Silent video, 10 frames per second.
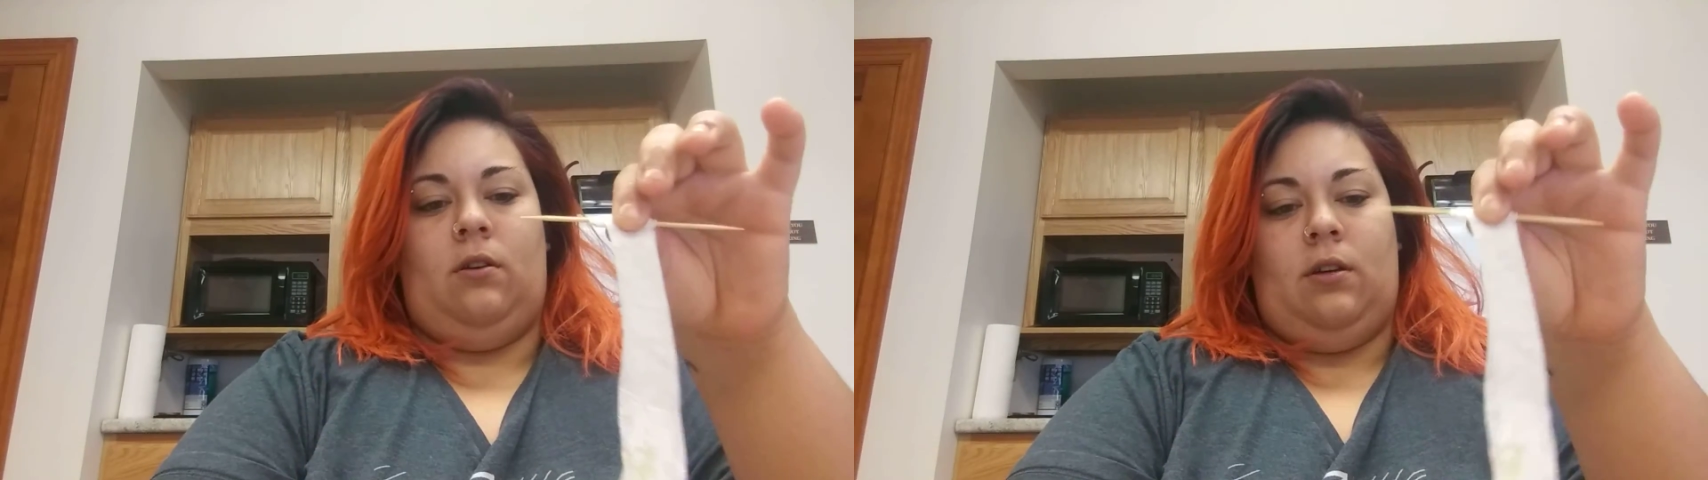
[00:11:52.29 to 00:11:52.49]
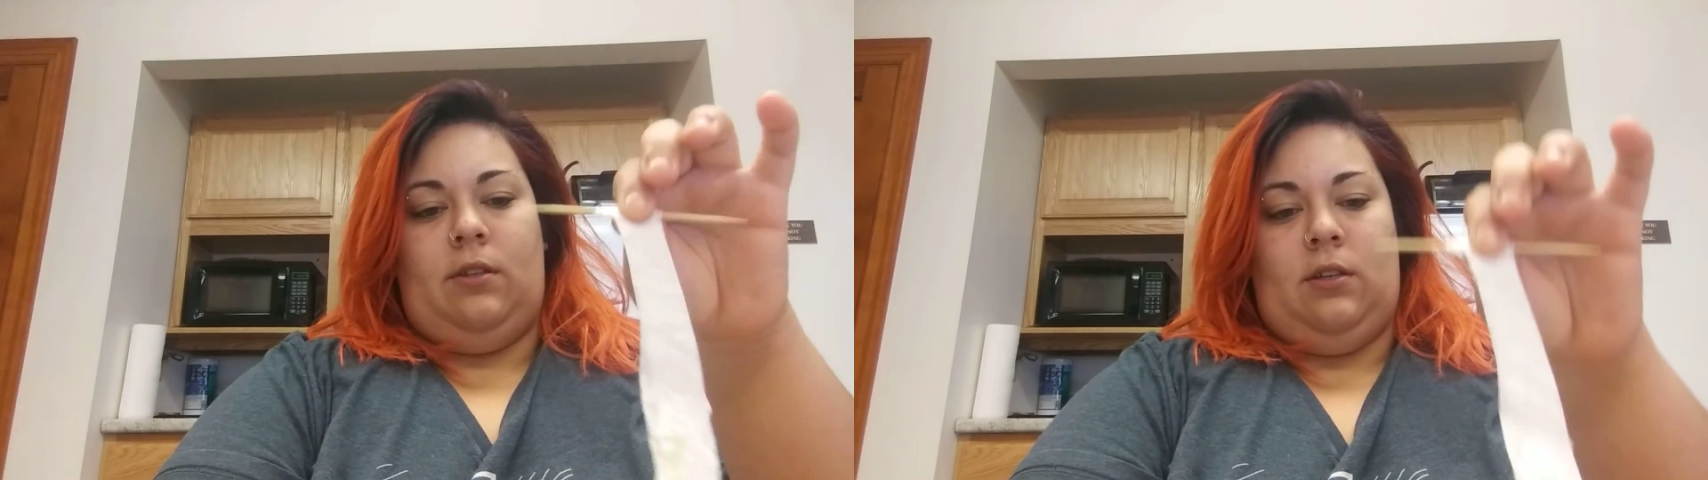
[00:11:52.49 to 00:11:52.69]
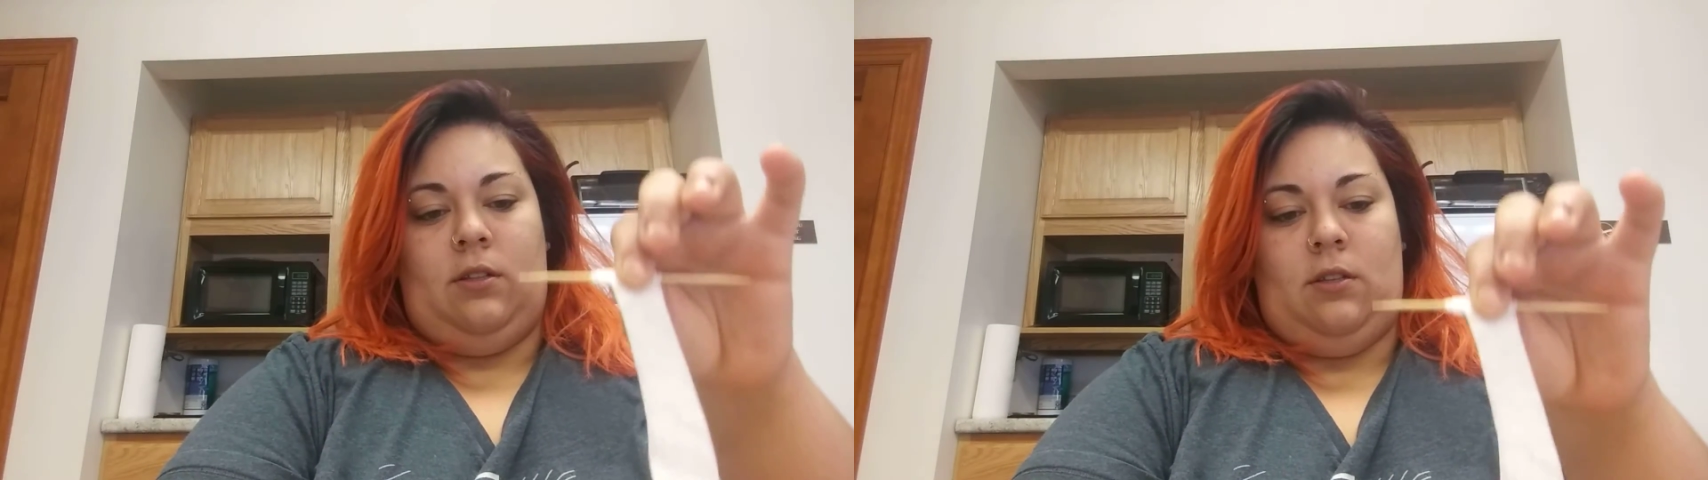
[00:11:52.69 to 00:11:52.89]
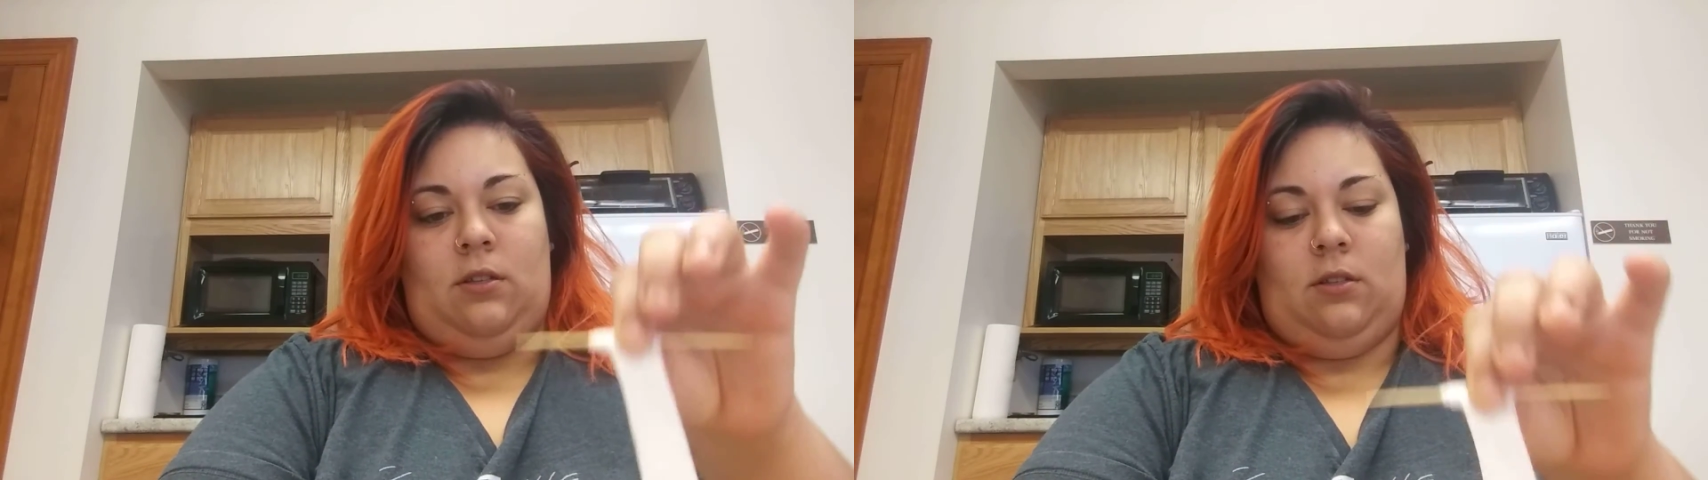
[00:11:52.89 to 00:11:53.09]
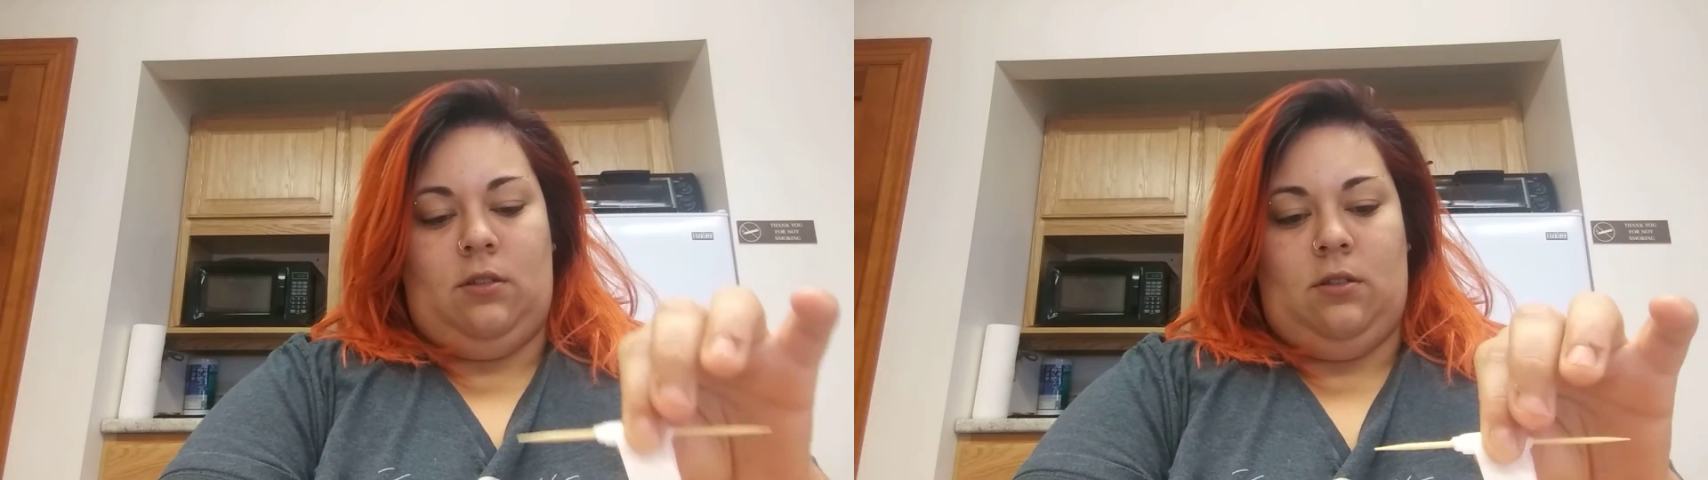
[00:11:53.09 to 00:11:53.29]
I think
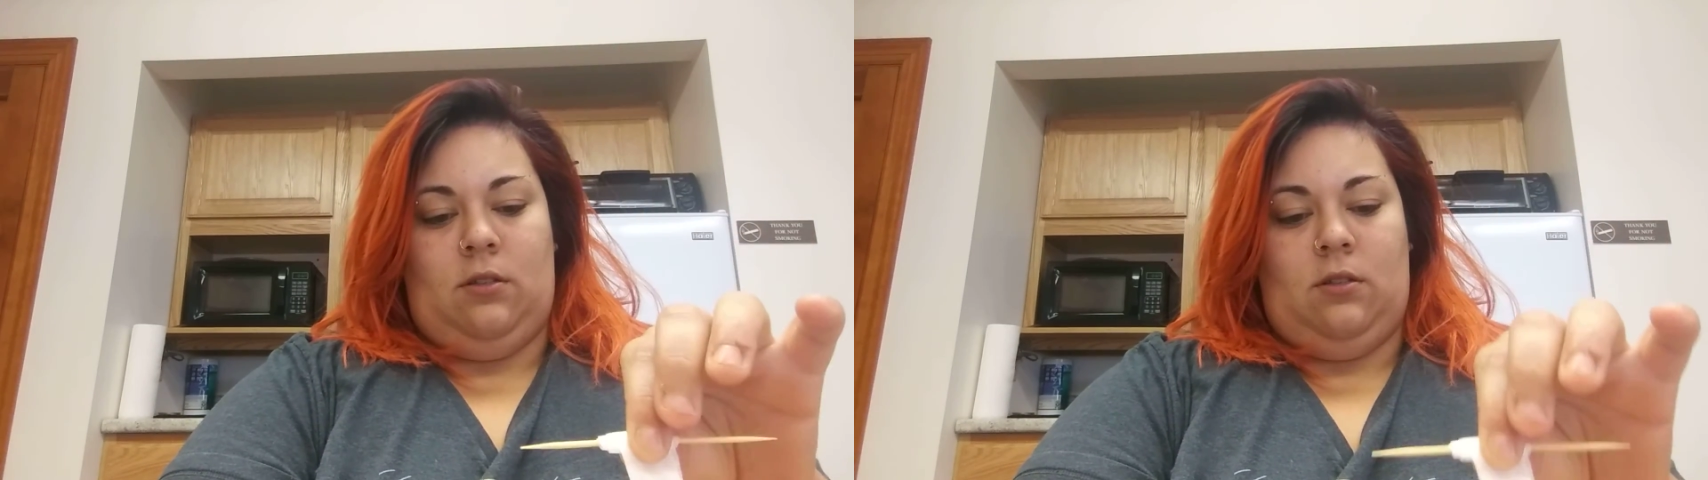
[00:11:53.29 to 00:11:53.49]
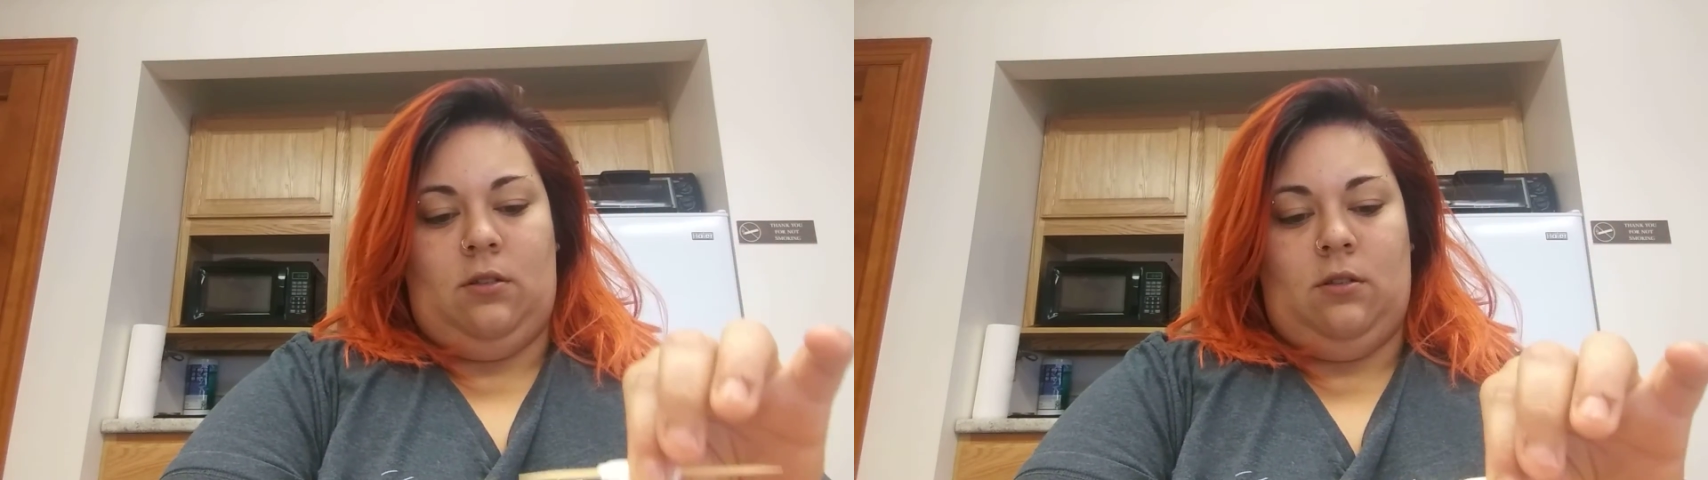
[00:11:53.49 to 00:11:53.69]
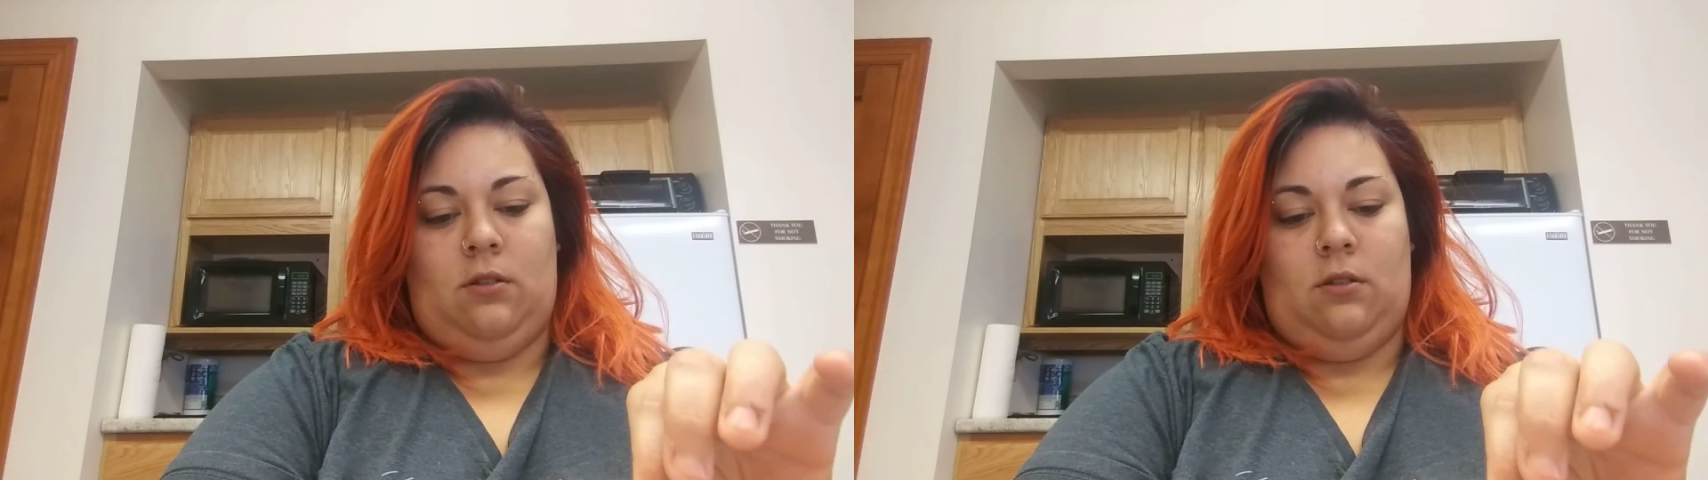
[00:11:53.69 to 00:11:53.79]
this is